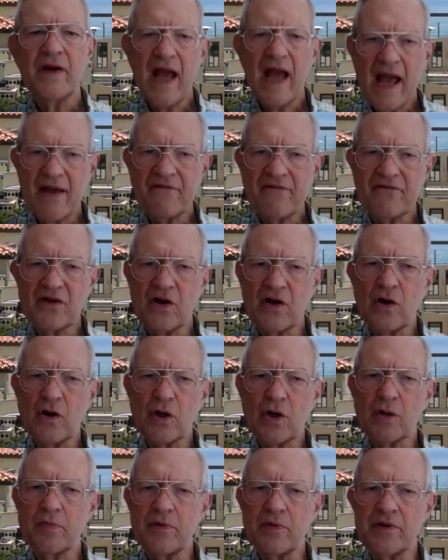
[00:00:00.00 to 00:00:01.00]
have to
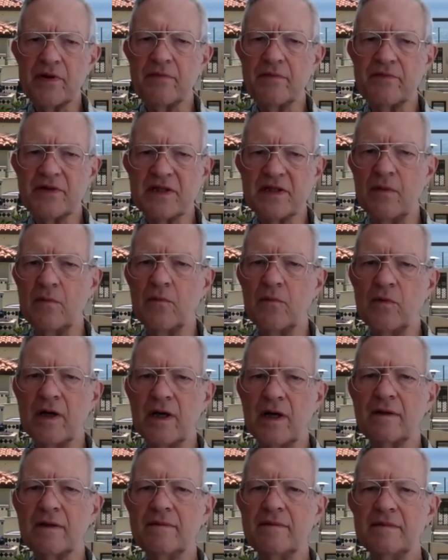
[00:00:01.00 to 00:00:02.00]
harbor them
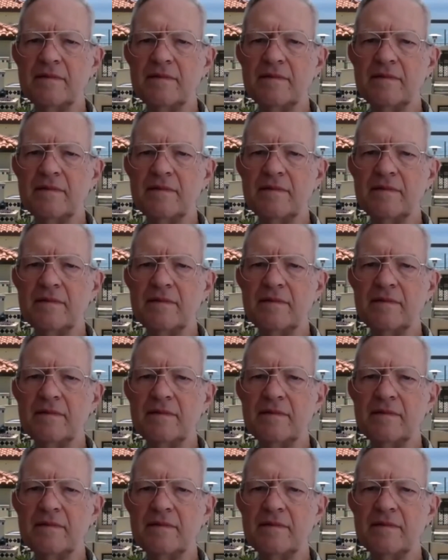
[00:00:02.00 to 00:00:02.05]
somewhere.